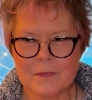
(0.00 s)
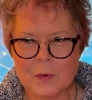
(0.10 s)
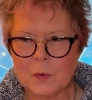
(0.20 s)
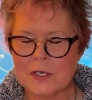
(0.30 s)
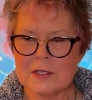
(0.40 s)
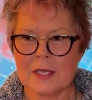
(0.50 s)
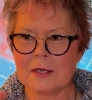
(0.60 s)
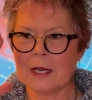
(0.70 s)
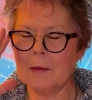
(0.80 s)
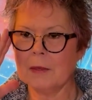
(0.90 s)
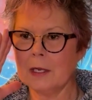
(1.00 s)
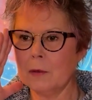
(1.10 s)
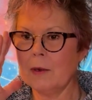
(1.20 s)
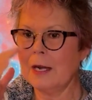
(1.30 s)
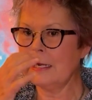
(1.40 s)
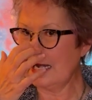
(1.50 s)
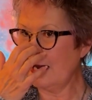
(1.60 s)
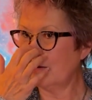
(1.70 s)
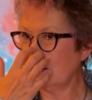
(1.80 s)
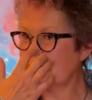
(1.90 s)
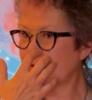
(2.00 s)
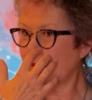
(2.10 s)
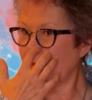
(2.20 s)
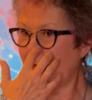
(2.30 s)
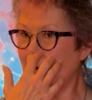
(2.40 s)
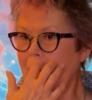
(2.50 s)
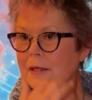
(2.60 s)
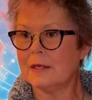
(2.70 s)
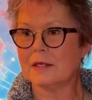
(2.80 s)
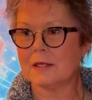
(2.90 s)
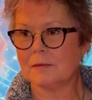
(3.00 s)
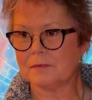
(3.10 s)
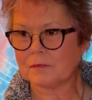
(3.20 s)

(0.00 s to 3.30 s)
the words that are coming in right now is preparedness.